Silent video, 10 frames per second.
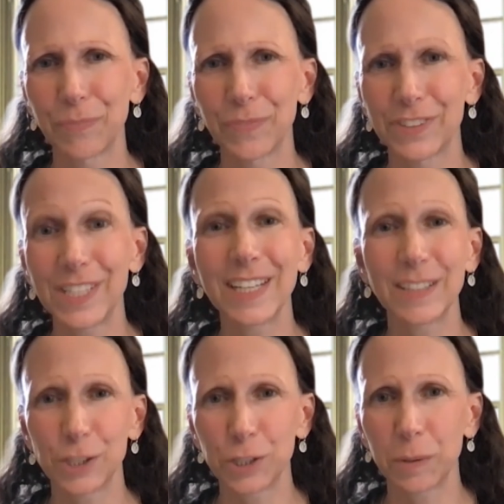see an
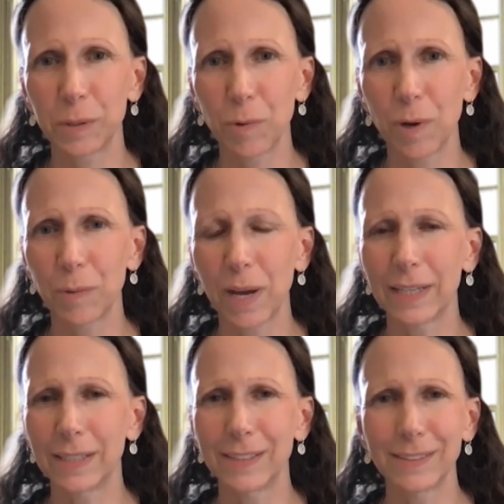issue in one way
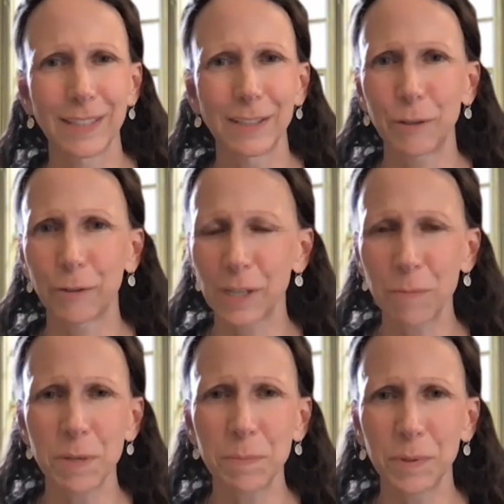is you know some
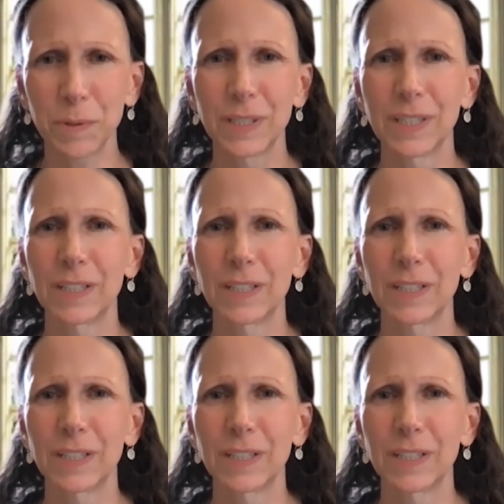people